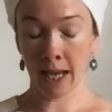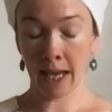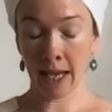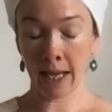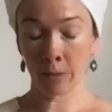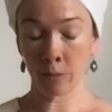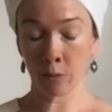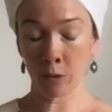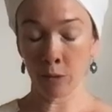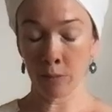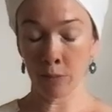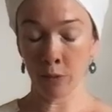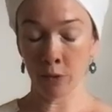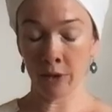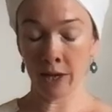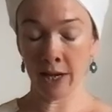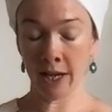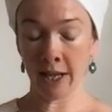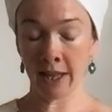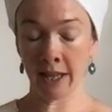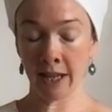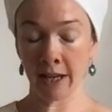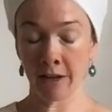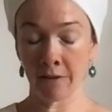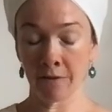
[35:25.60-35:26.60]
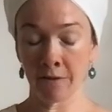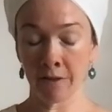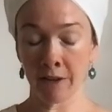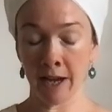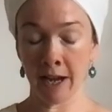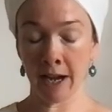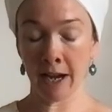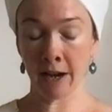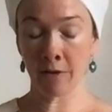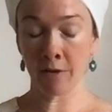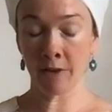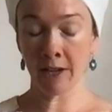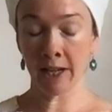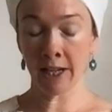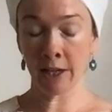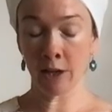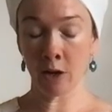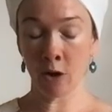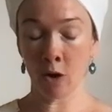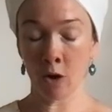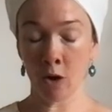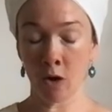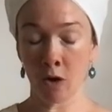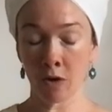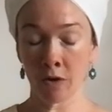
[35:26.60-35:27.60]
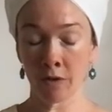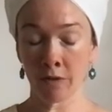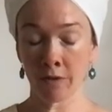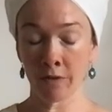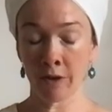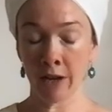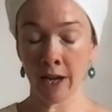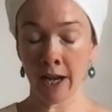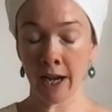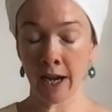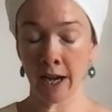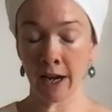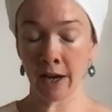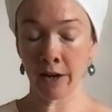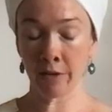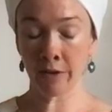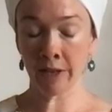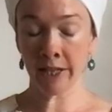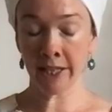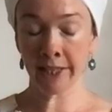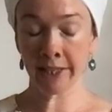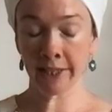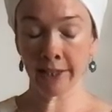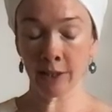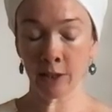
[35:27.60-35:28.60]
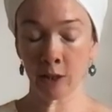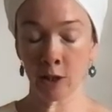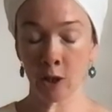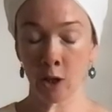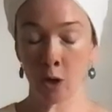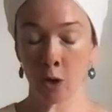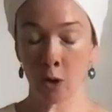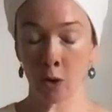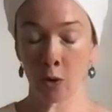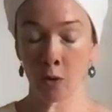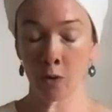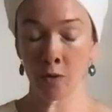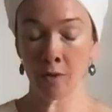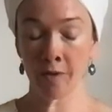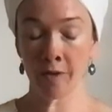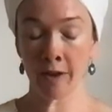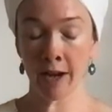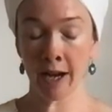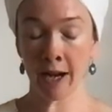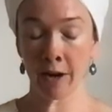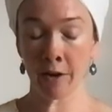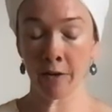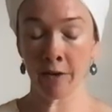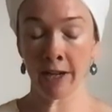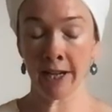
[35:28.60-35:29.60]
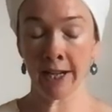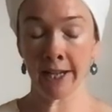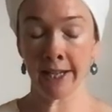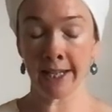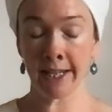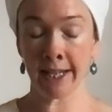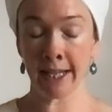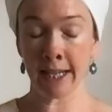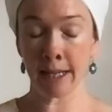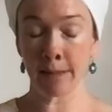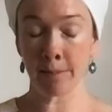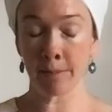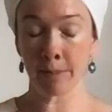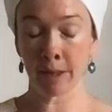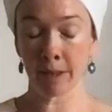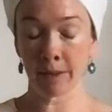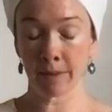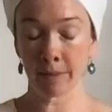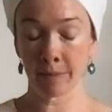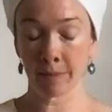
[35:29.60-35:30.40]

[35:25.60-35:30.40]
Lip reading: And we're breathing very long, very slow, very deep